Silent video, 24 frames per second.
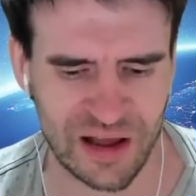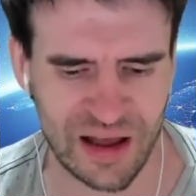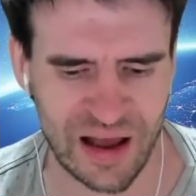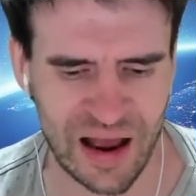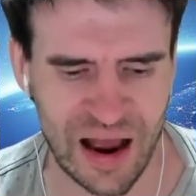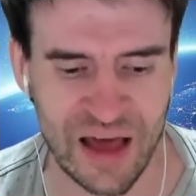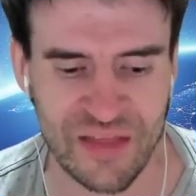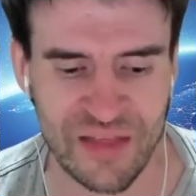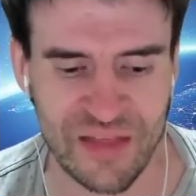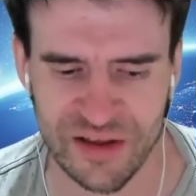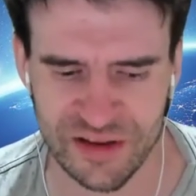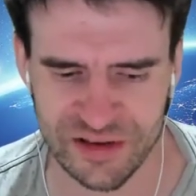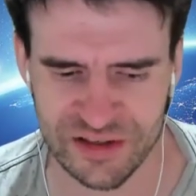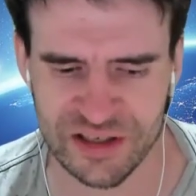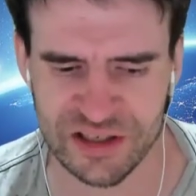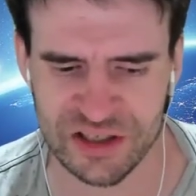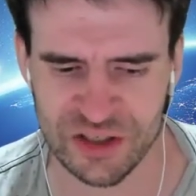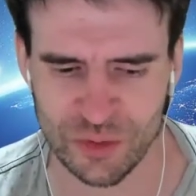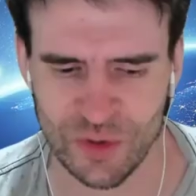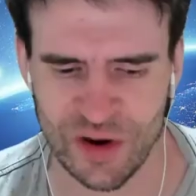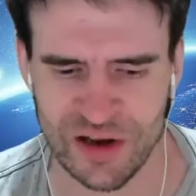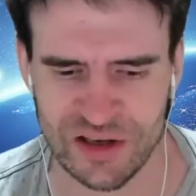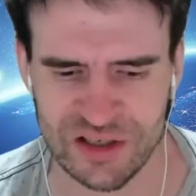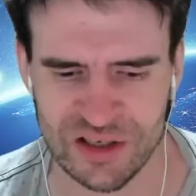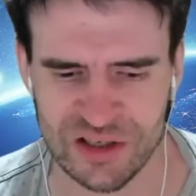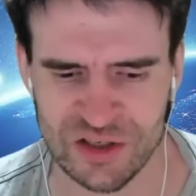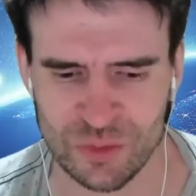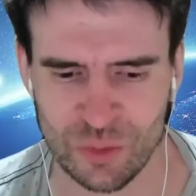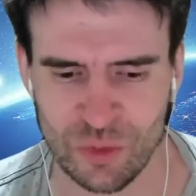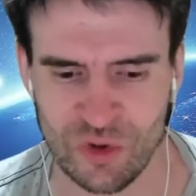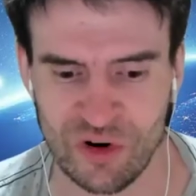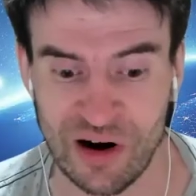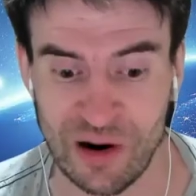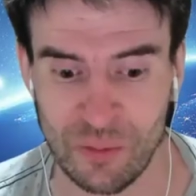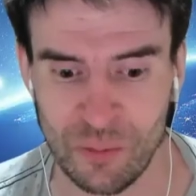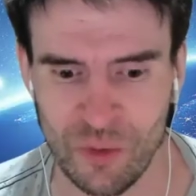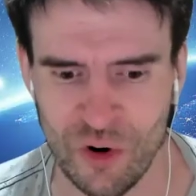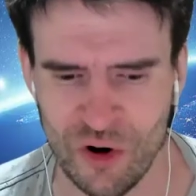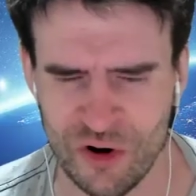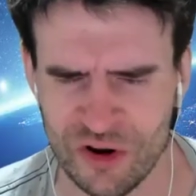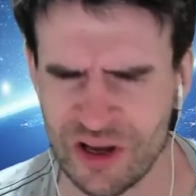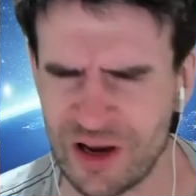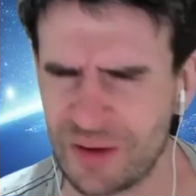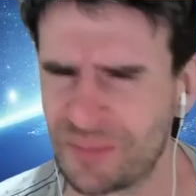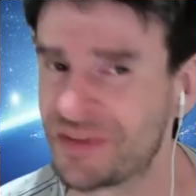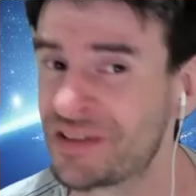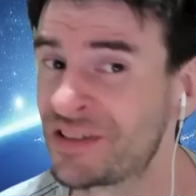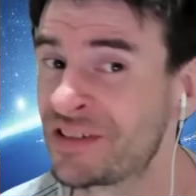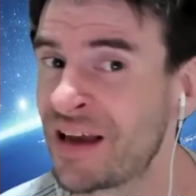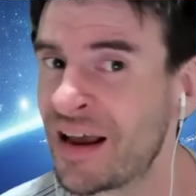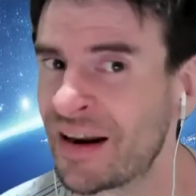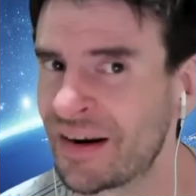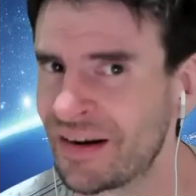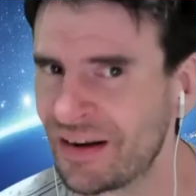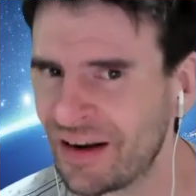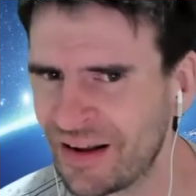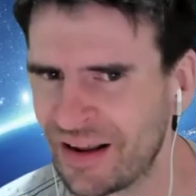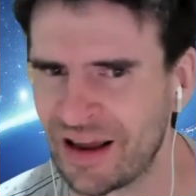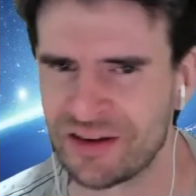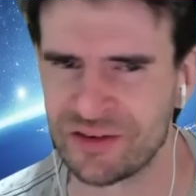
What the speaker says: other situations where I woke up suddenly.